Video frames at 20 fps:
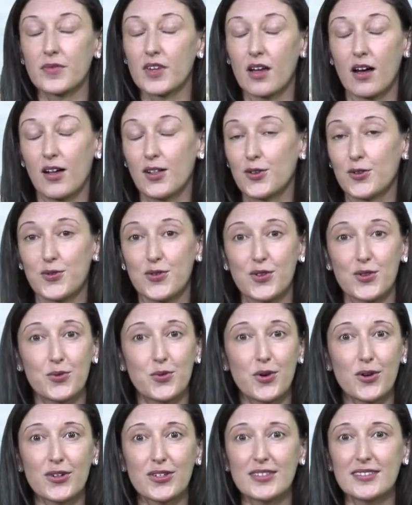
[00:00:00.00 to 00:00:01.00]
all over the
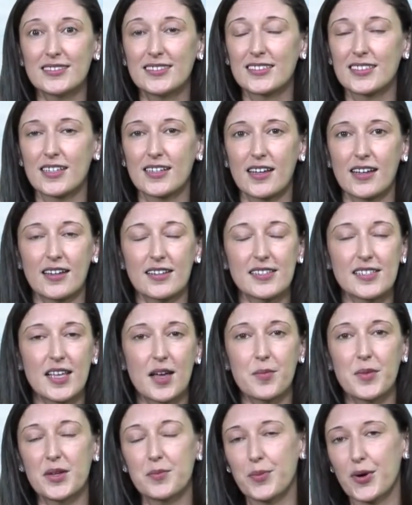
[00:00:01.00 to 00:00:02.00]
world,
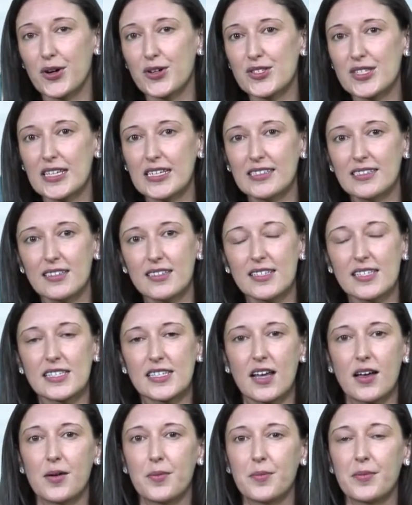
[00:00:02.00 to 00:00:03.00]
some in person,
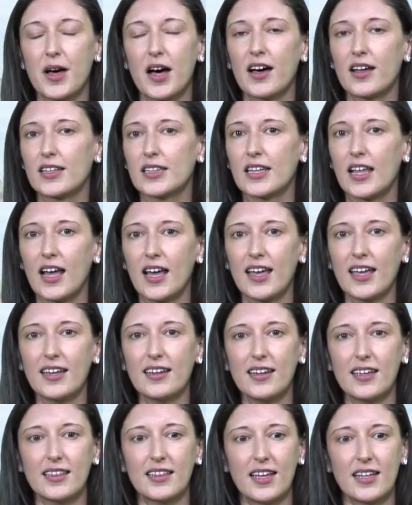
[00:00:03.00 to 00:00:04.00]
some
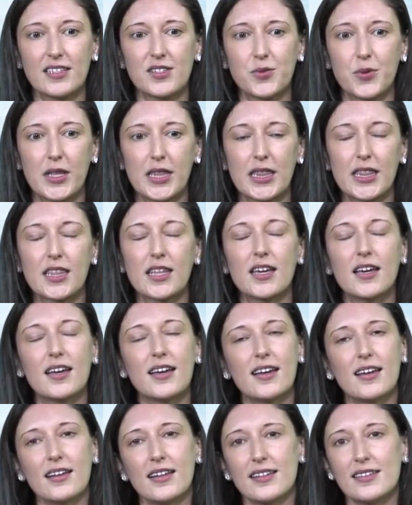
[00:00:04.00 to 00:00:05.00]
online, and that's with
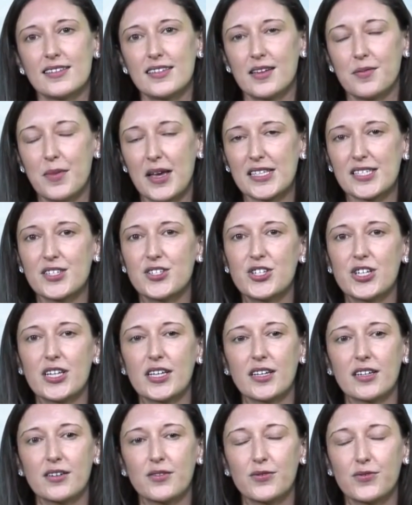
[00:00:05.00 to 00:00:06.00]
instant
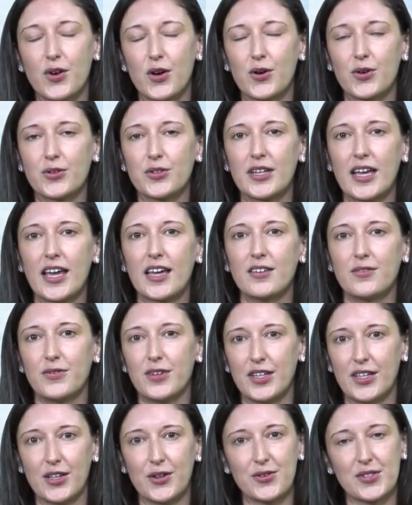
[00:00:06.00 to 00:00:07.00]
messaging, phone, and
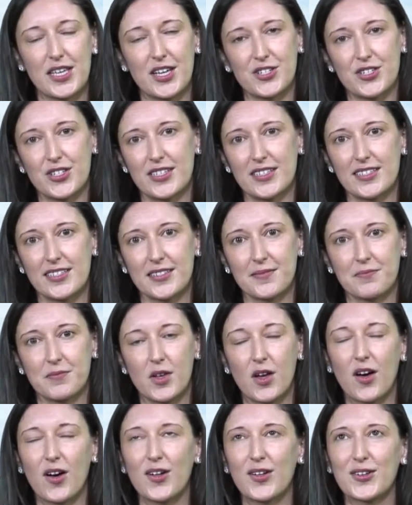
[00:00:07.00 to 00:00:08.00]
video sessions,
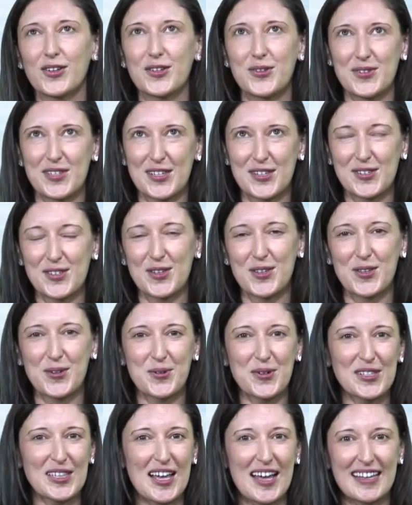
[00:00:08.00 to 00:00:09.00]
all using
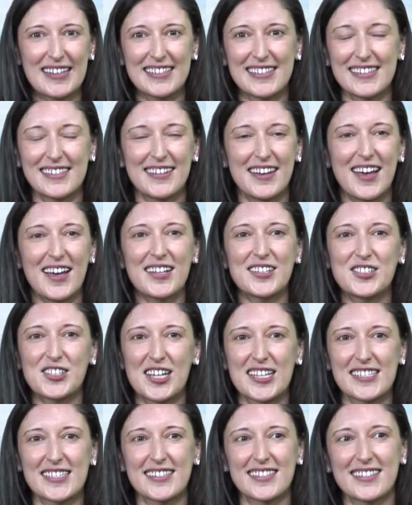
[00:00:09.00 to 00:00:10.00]
secure lines, not
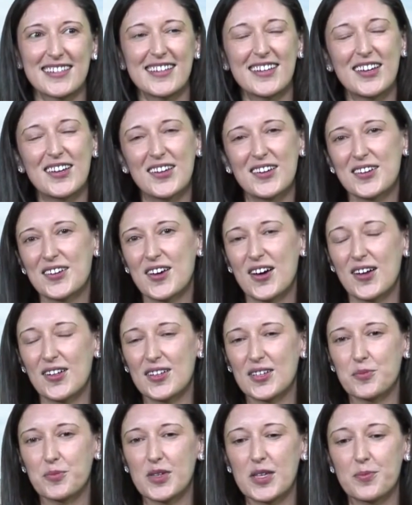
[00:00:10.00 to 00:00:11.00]
just
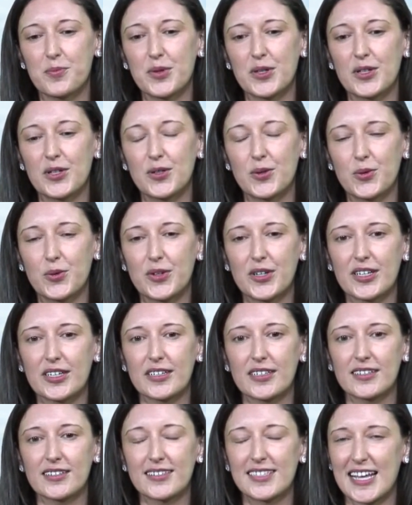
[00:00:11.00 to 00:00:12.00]
calling people
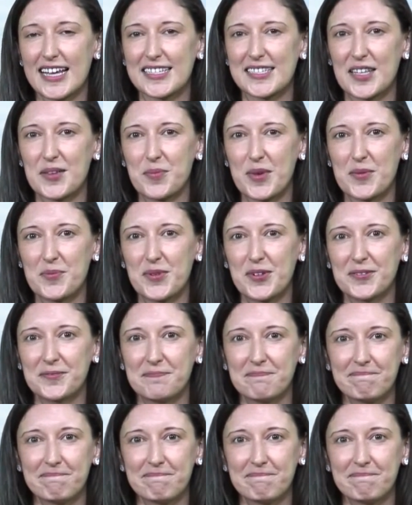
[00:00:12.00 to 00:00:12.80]
or texting people.